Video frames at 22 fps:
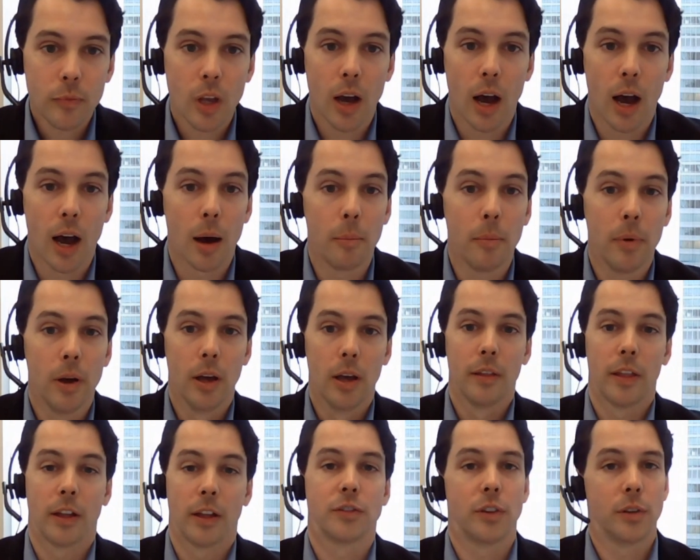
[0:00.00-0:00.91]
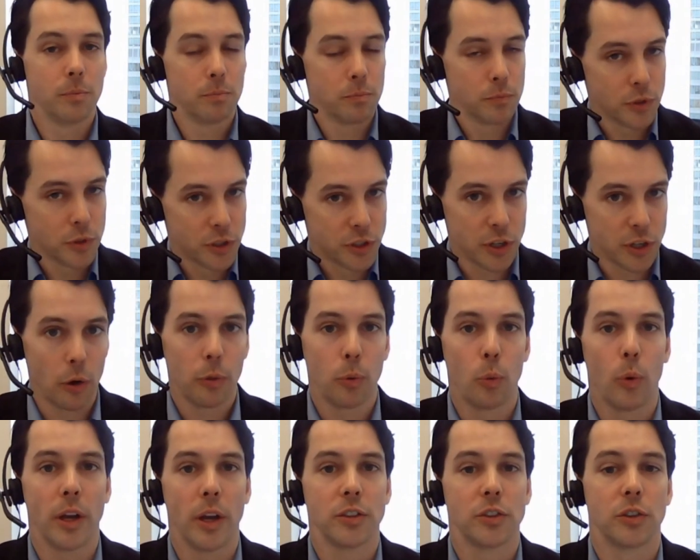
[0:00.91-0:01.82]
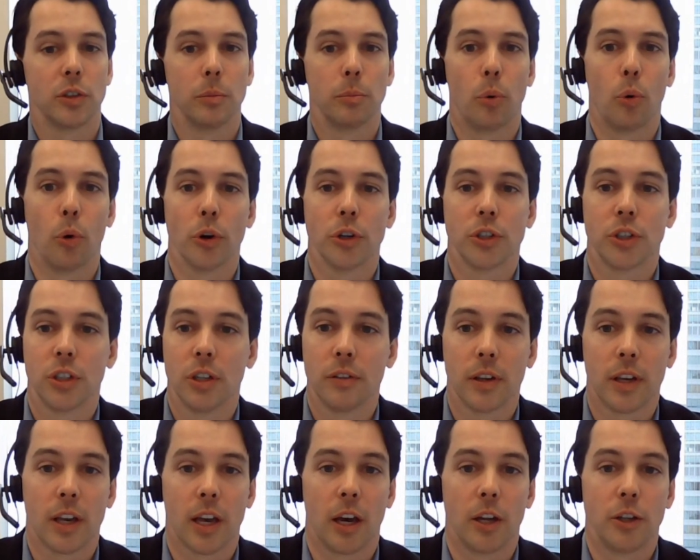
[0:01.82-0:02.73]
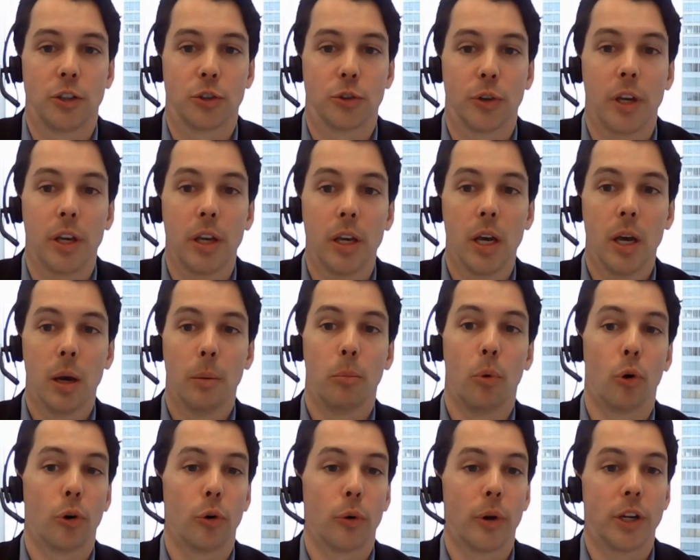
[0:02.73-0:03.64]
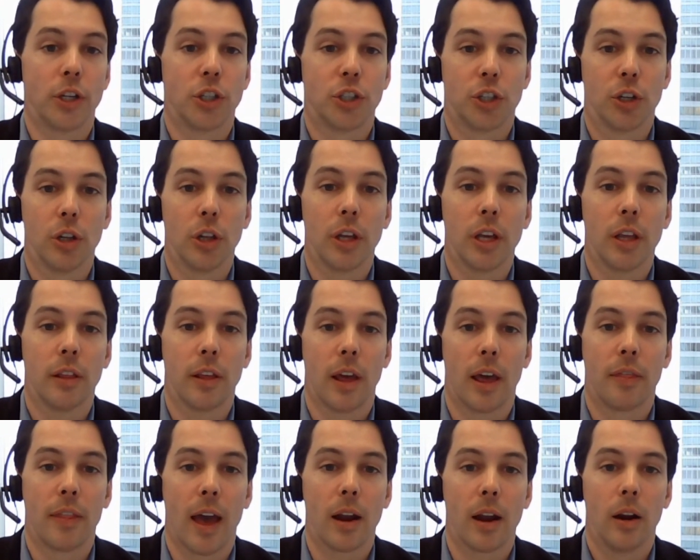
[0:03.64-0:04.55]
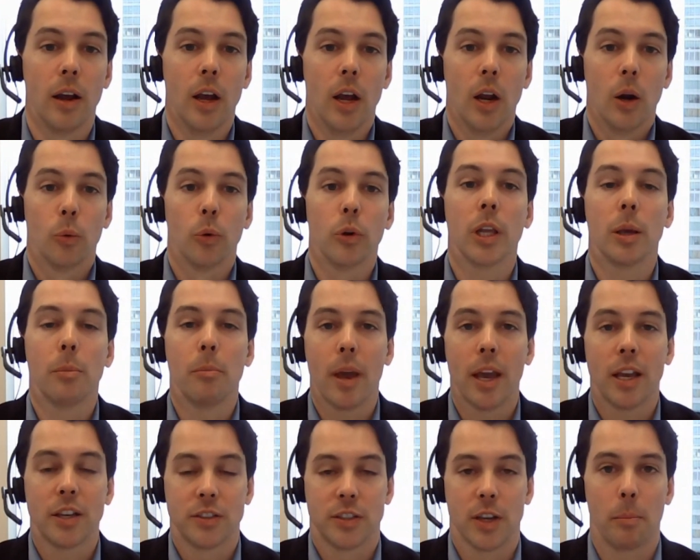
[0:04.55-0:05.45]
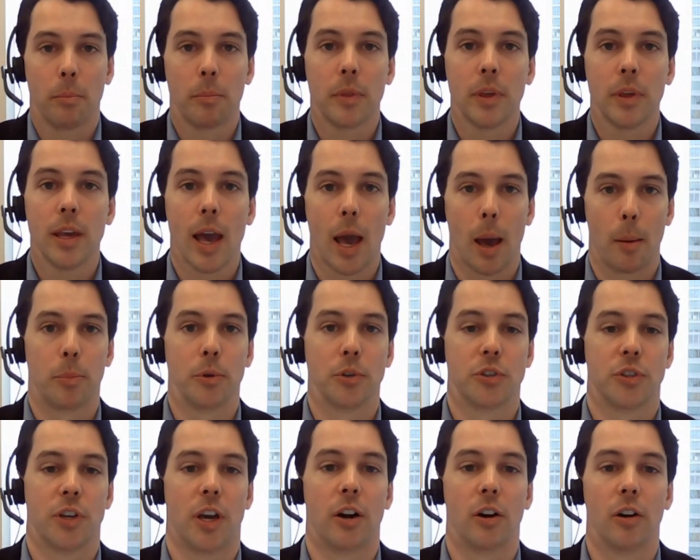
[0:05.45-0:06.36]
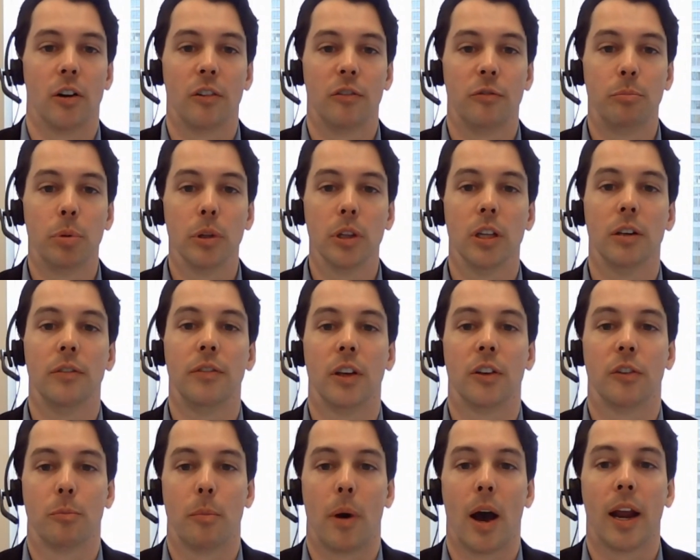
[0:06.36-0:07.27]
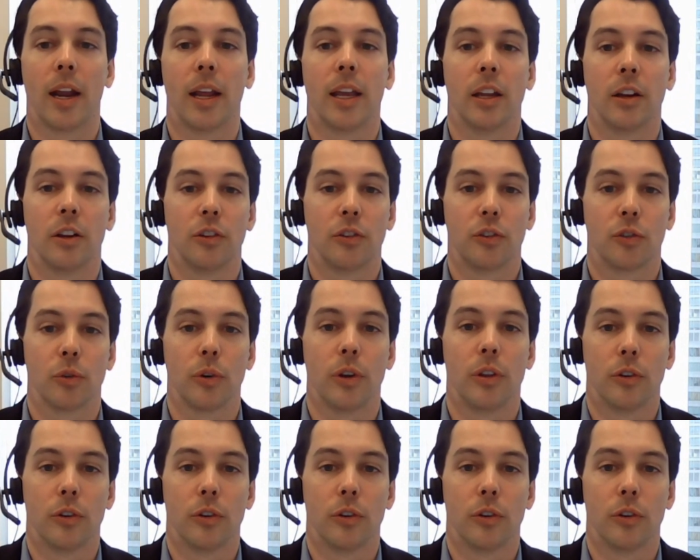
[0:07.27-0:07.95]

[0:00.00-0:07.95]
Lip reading: that's the southwestern portion of the country bordering Chile, and that really makes up the epicenter of Bolivia's mining industry.